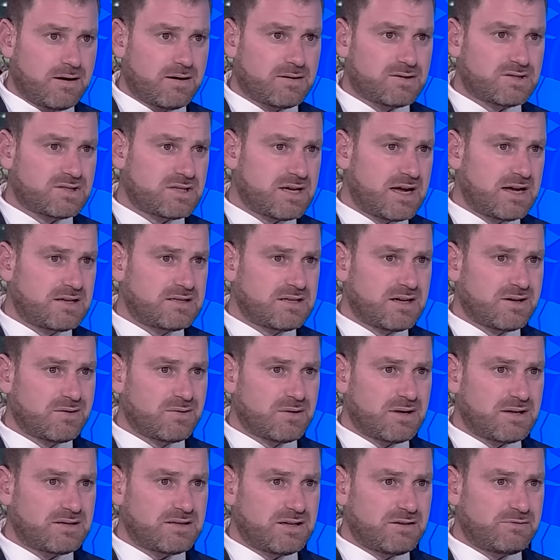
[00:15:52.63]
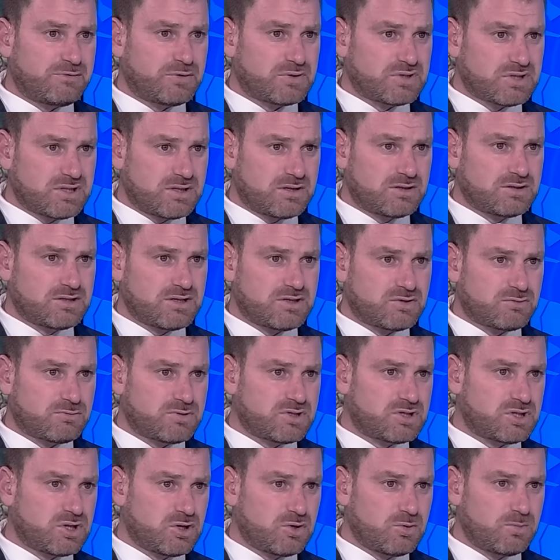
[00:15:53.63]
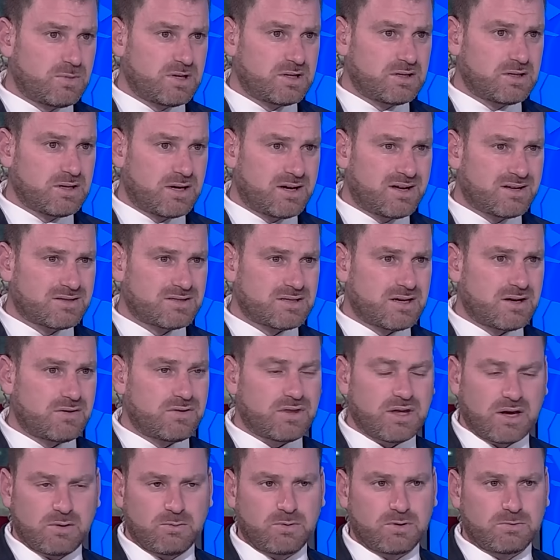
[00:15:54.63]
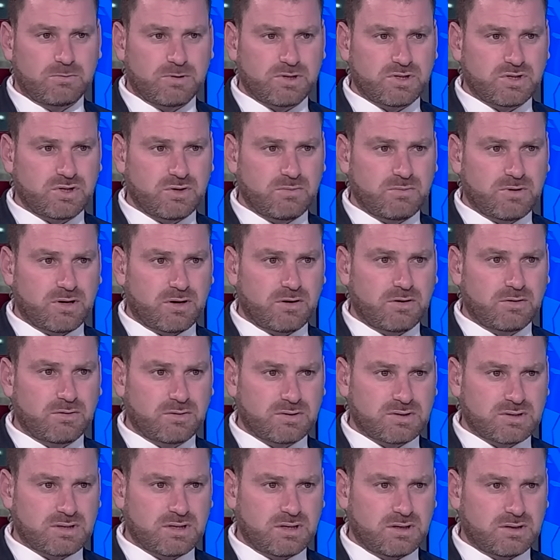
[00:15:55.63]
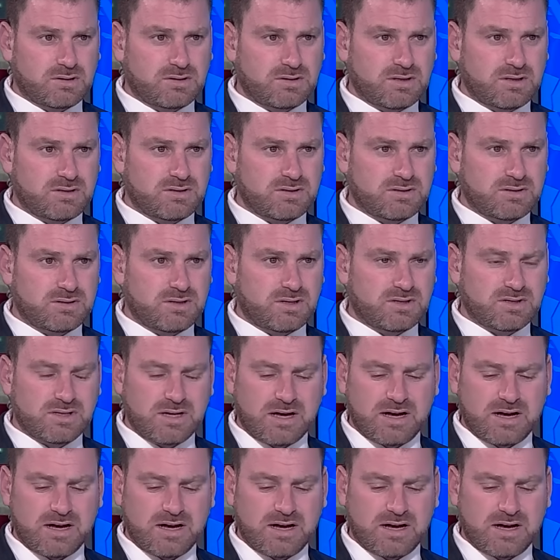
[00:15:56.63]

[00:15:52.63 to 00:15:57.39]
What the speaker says: stating that if hostilities resume in Gaza, they will resume their own hostilities. Does